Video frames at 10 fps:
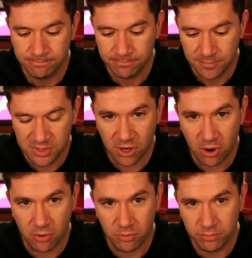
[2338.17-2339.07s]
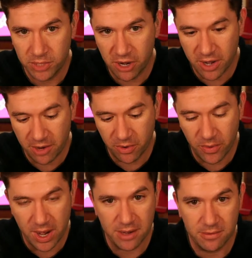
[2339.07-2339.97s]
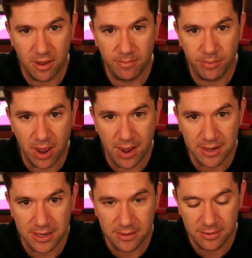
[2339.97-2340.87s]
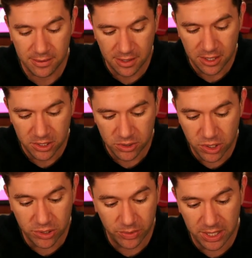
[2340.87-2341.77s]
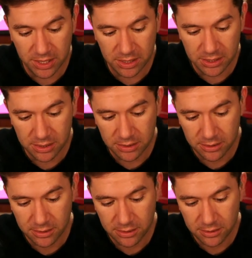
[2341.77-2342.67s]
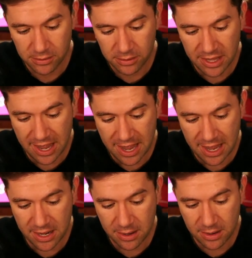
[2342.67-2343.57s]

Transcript: So, now we wait on Brock, knowing that,